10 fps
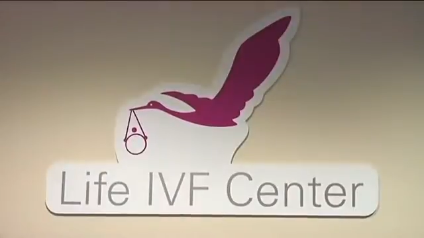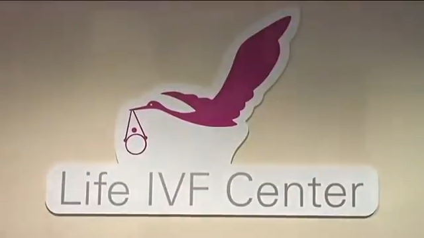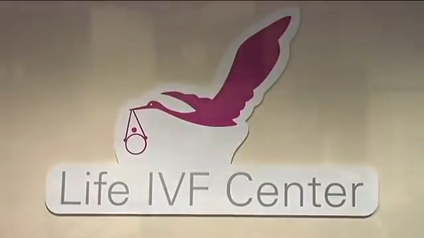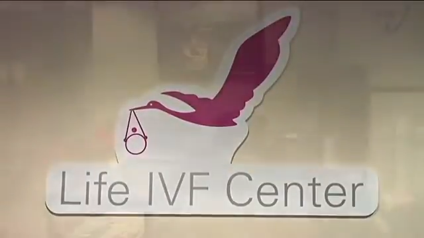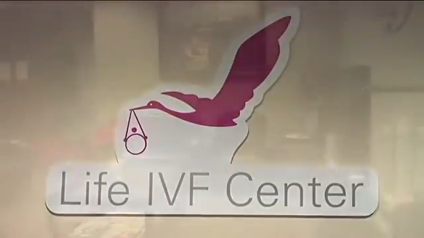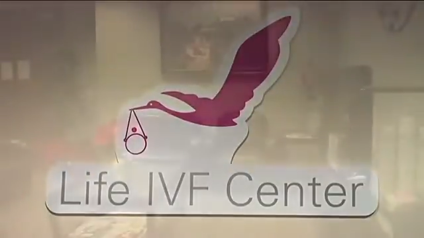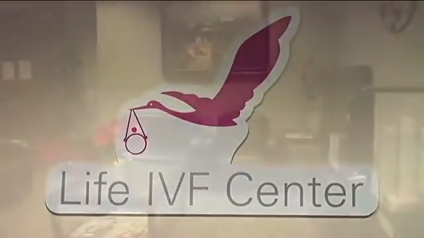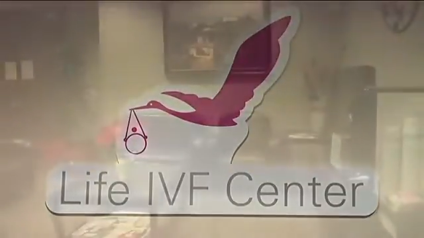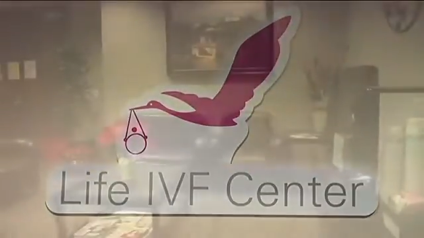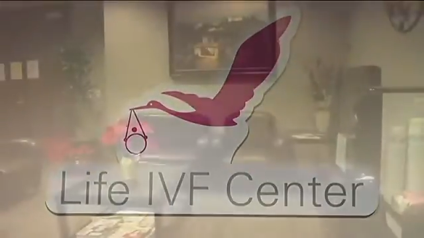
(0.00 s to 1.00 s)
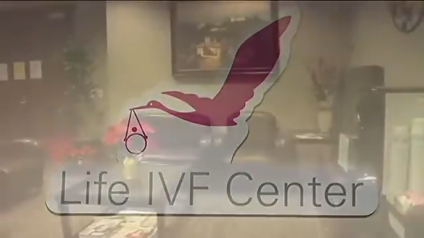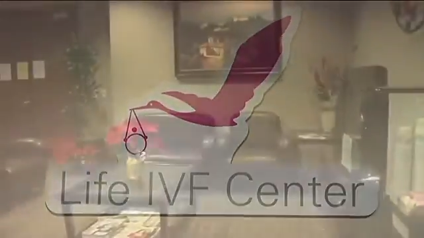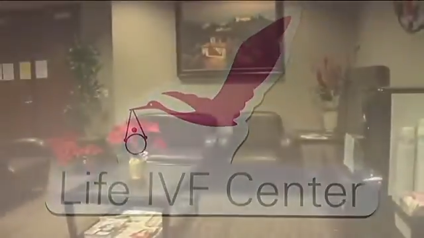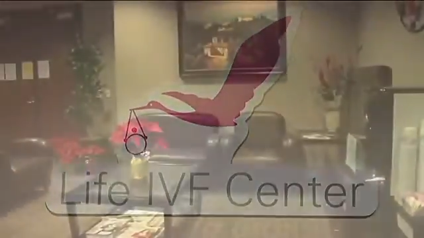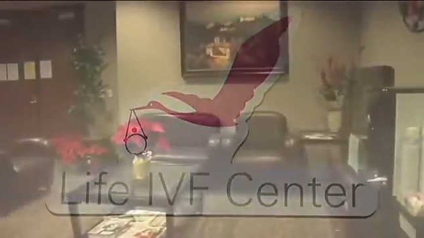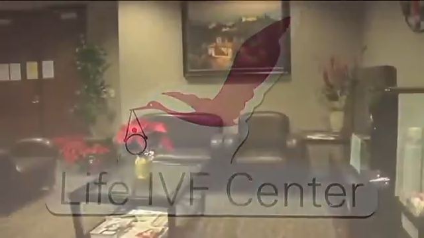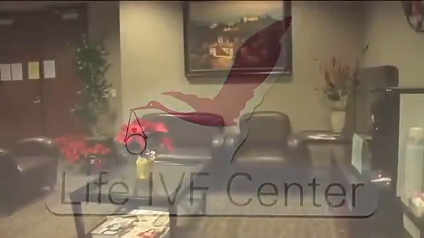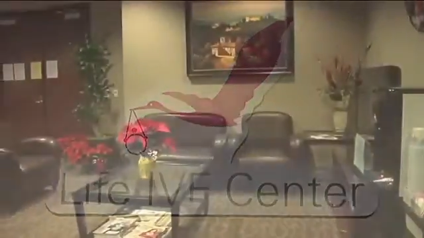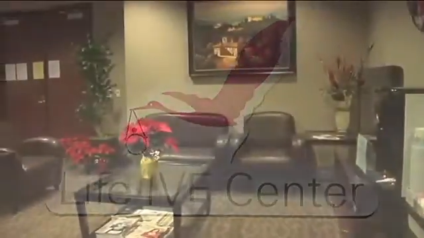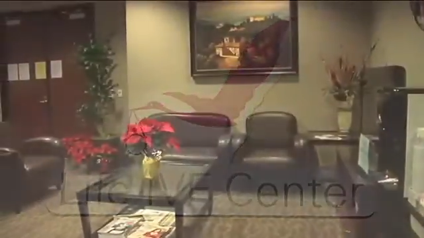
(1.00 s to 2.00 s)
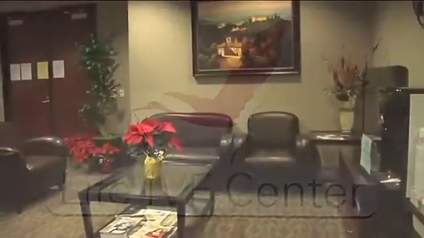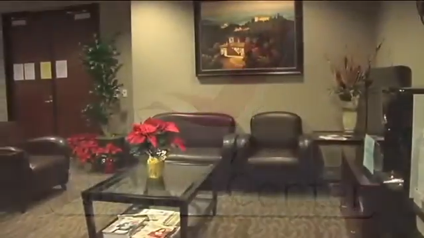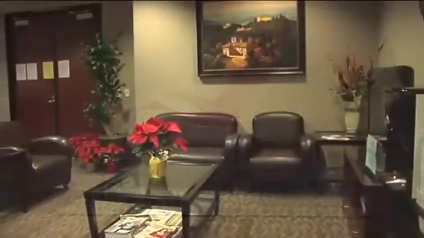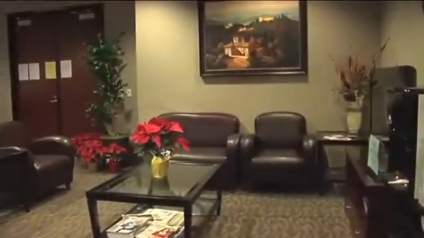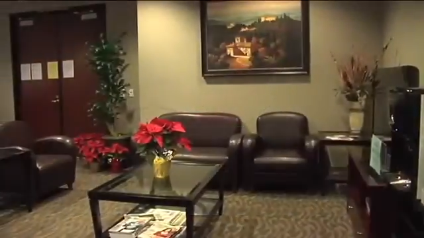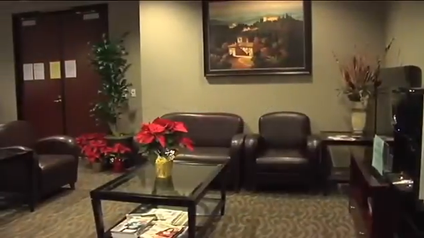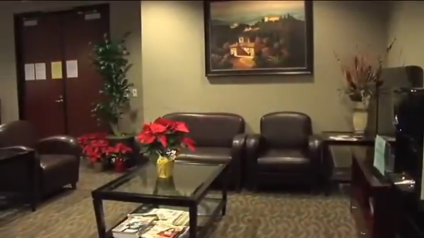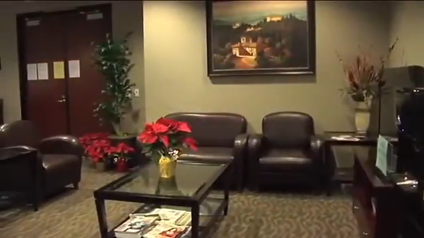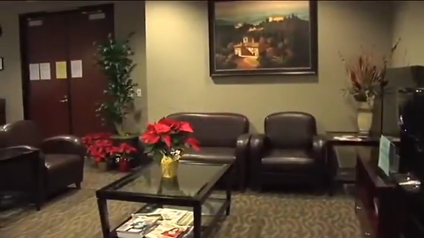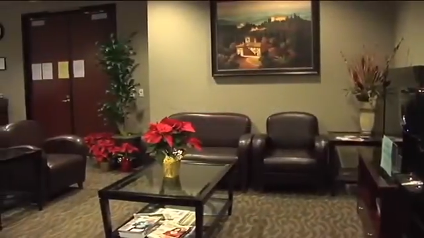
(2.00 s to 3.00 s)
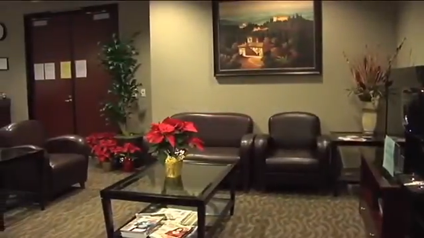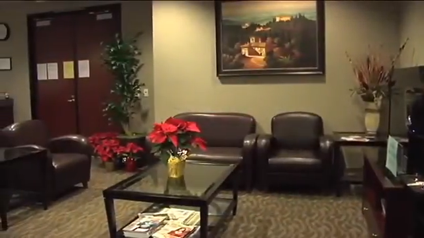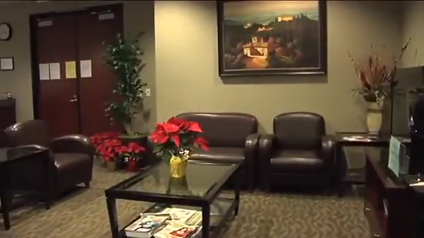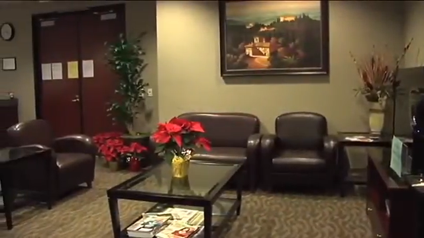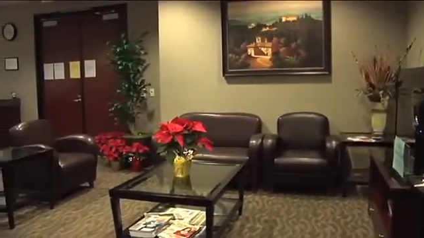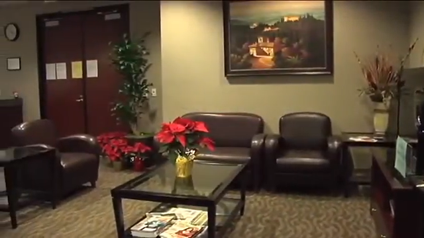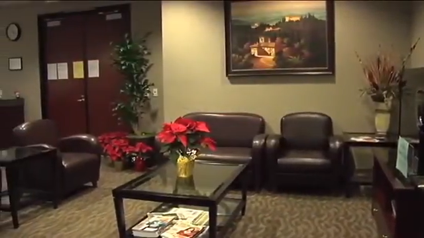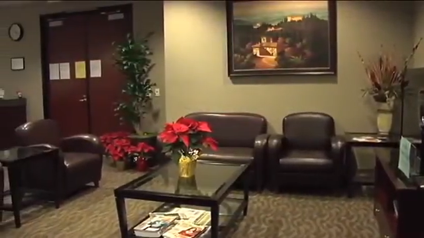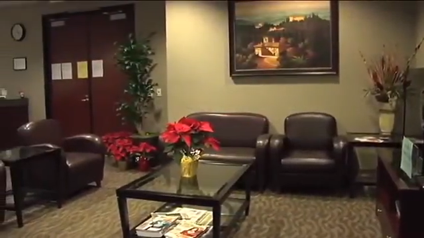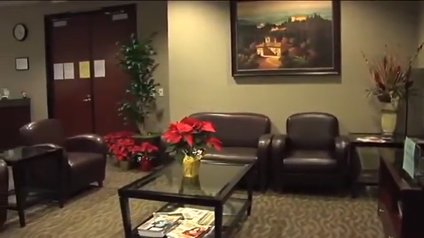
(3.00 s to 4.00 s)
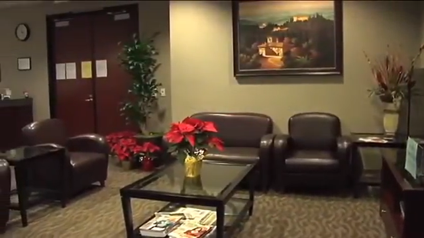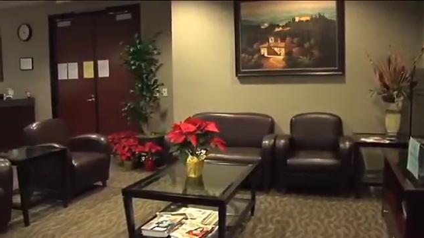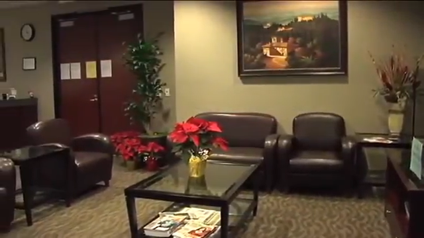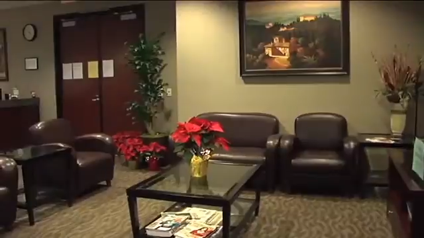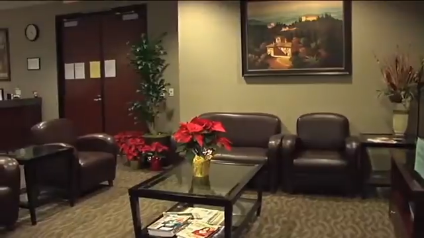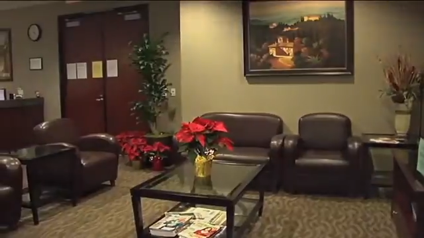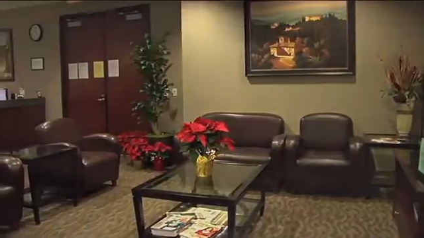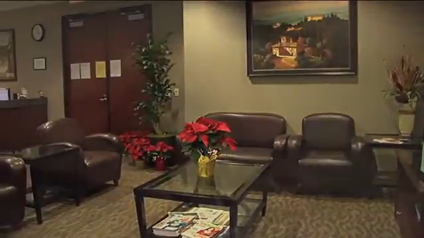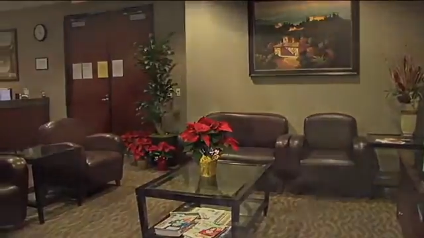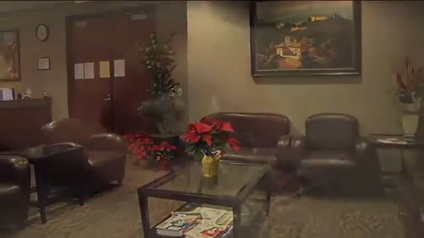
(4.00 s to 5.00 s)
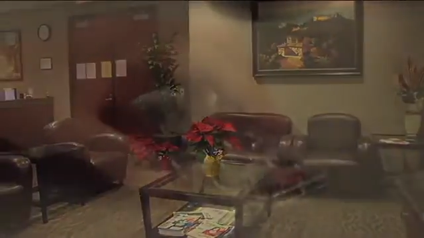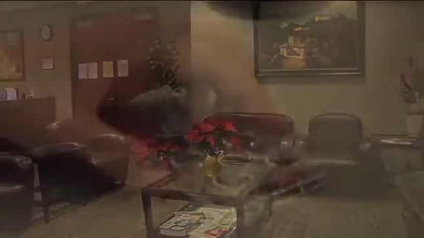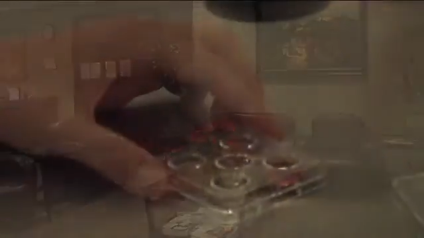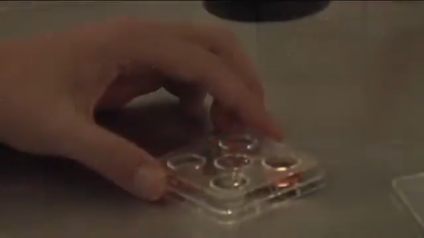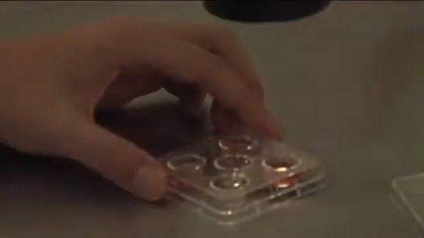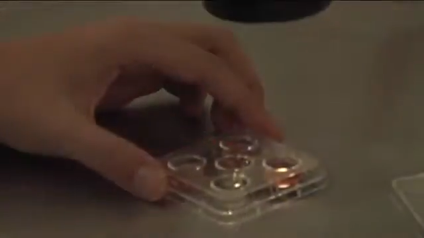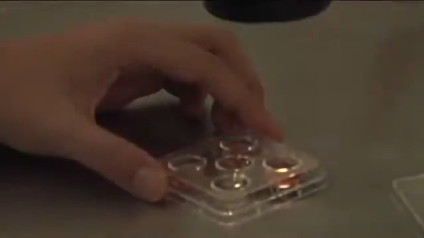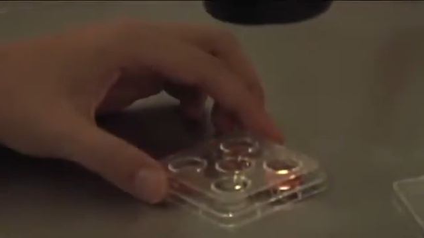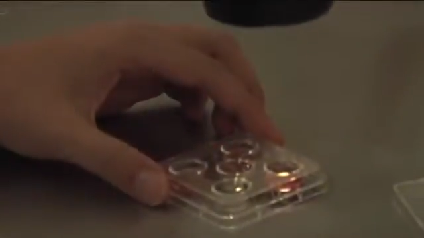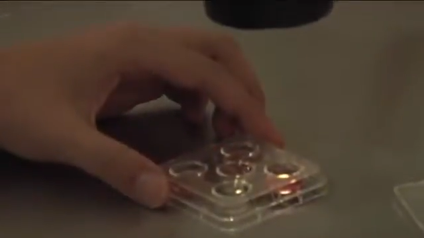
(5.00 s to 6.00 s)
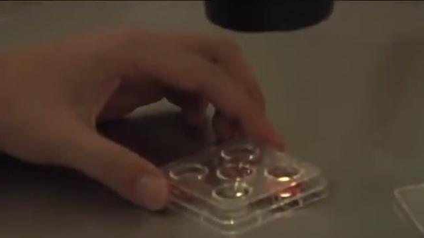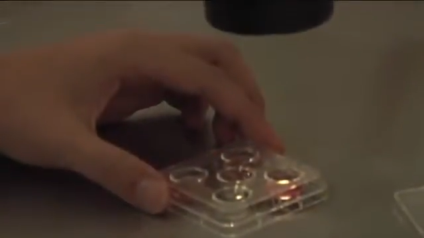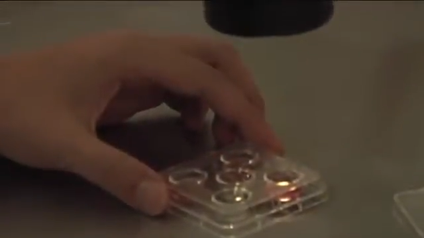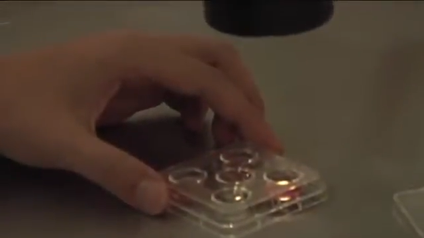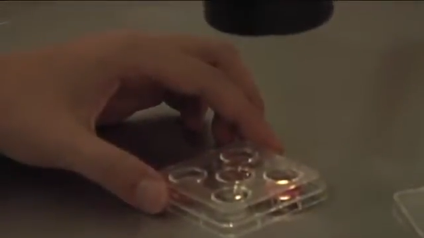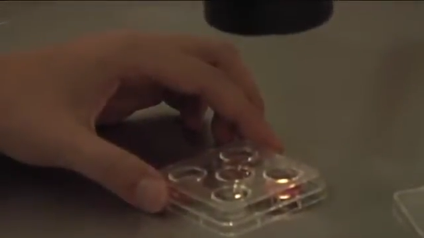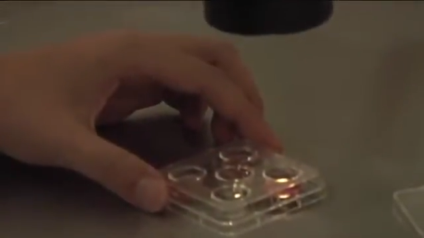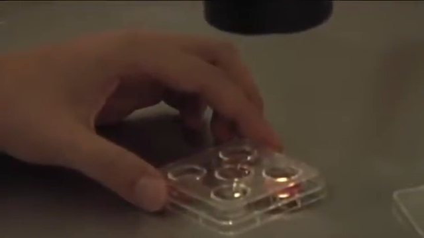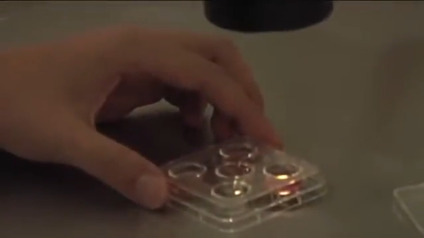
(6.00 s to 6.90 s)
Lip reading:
No face is visible, so there are no lips to read.